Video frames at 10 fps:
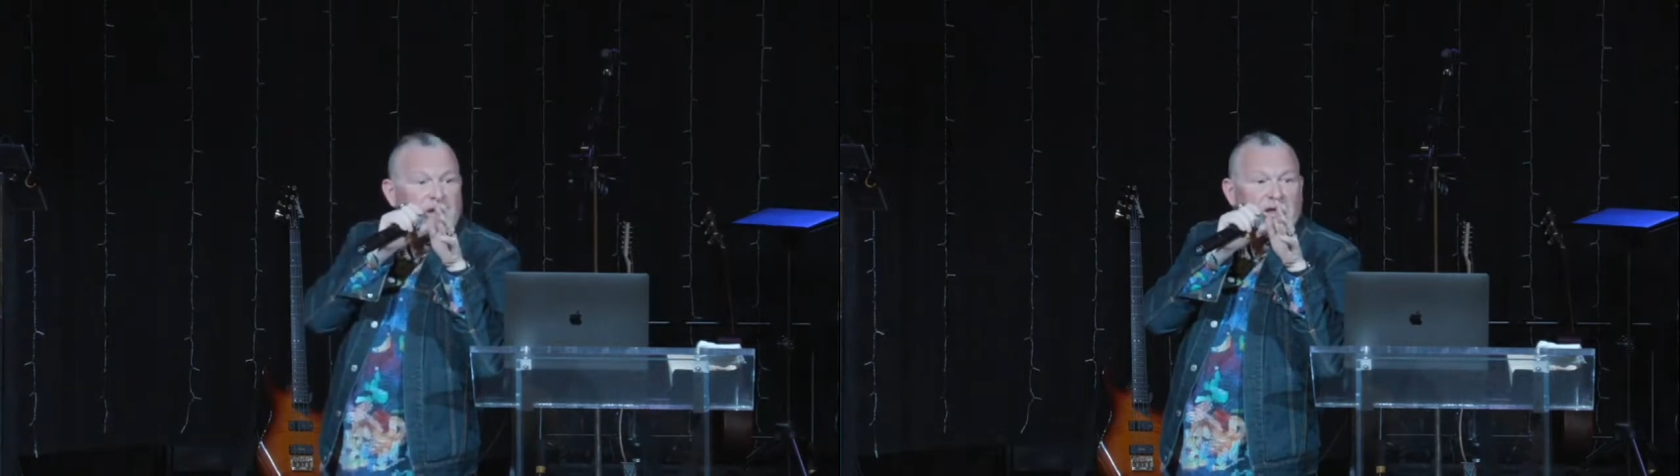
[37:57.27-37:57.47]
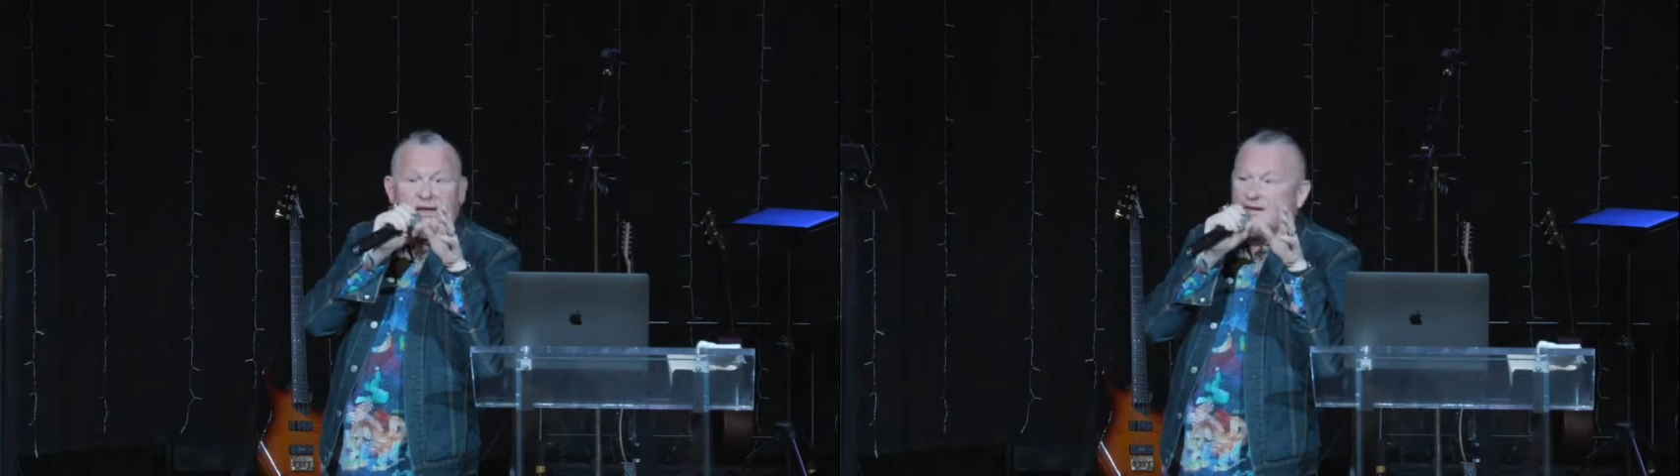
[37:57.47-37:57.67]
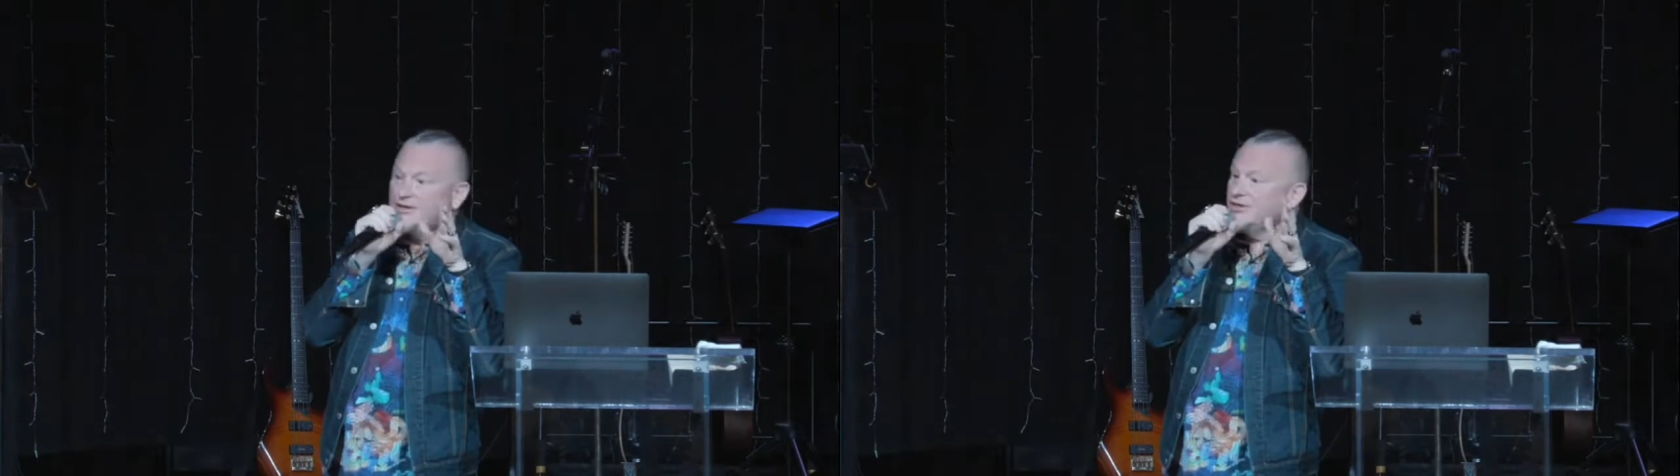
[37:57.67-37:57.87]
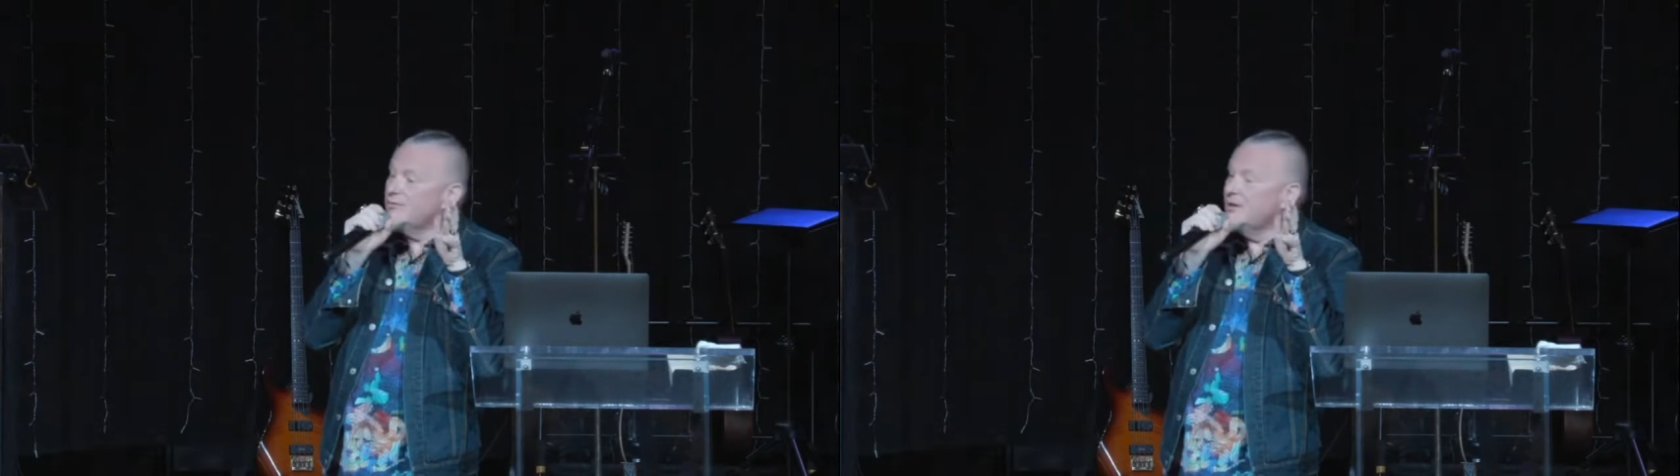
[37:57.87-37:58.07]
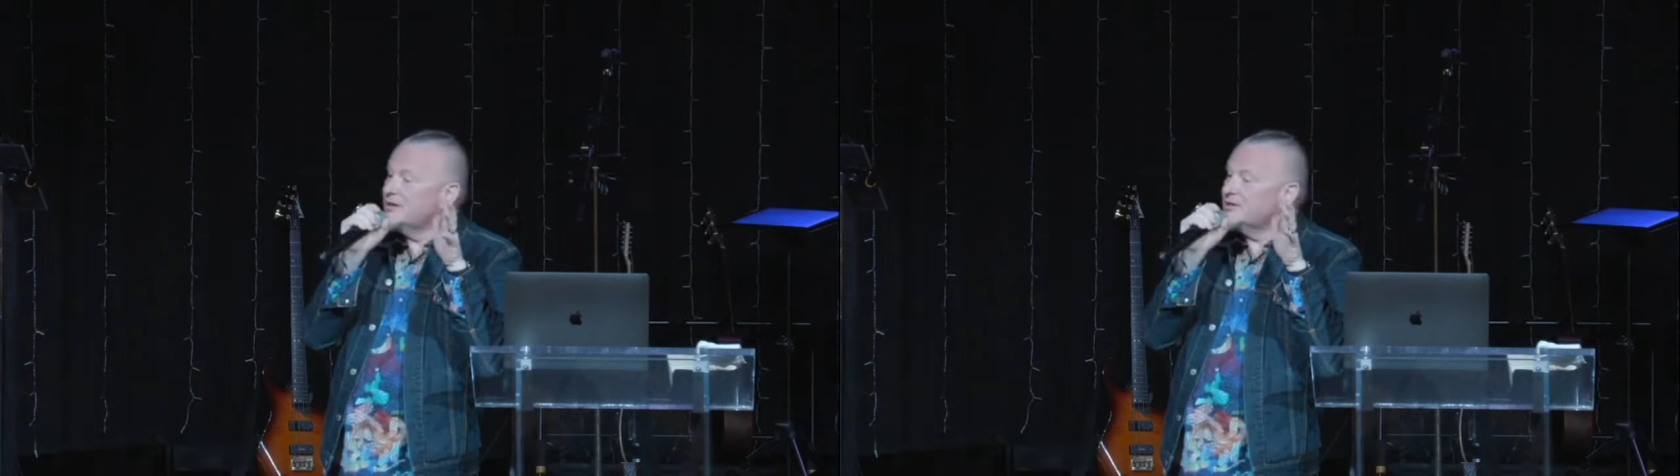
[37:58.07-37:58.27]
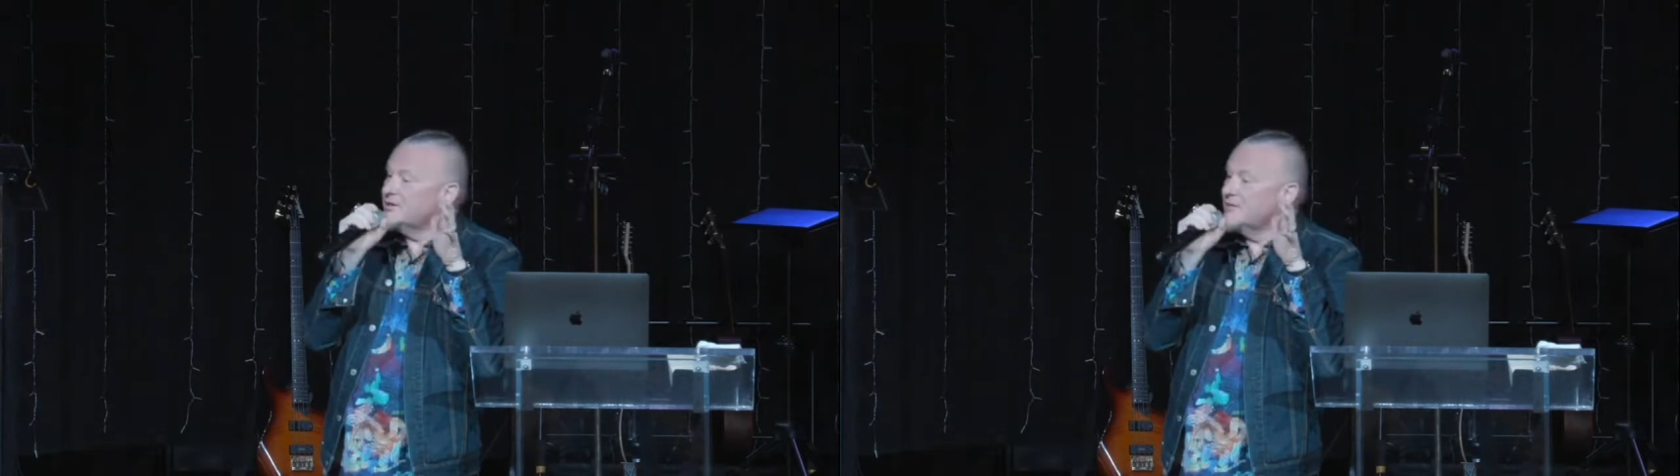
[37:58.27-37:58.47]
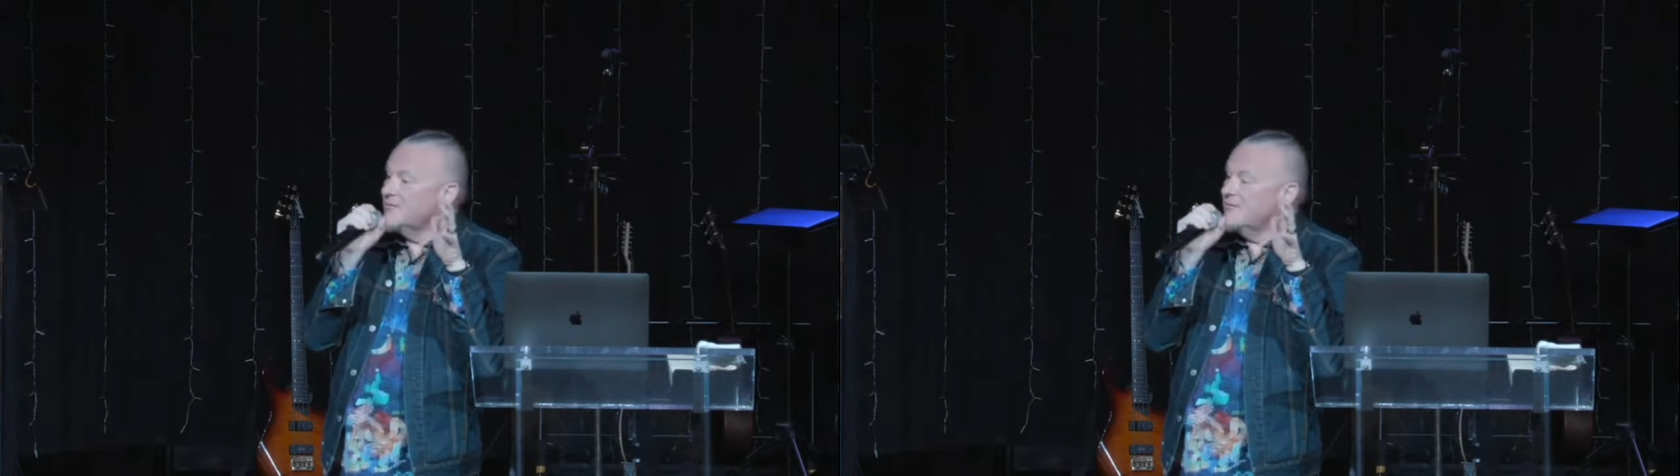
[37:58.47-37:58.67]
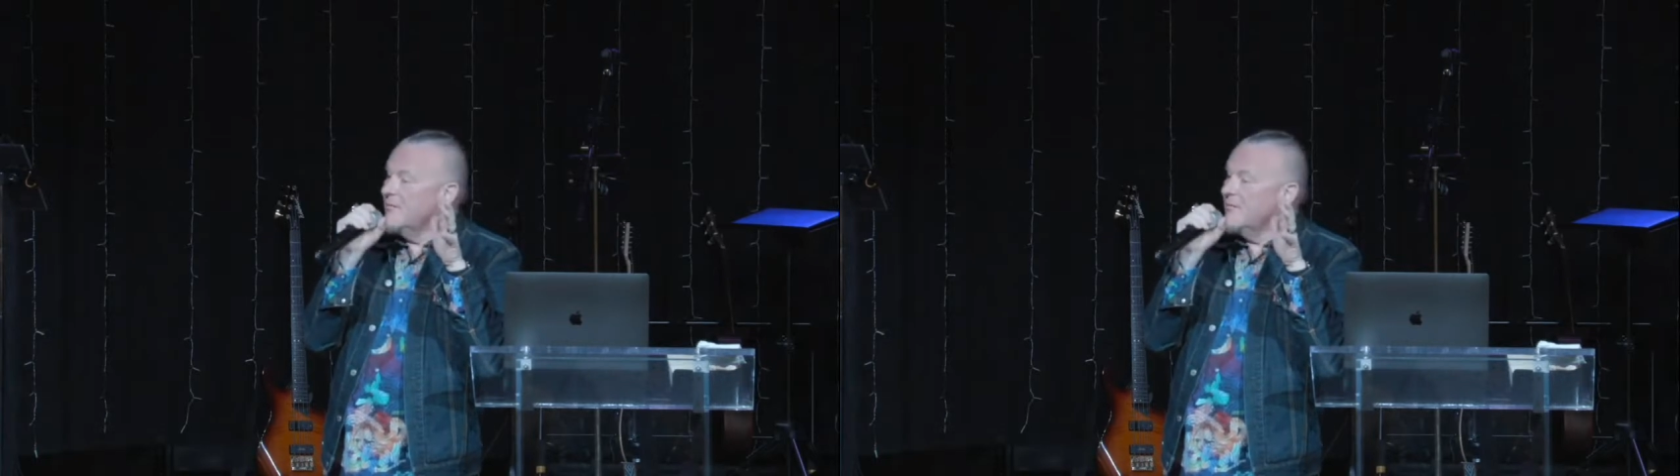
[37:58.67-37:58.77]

He had too much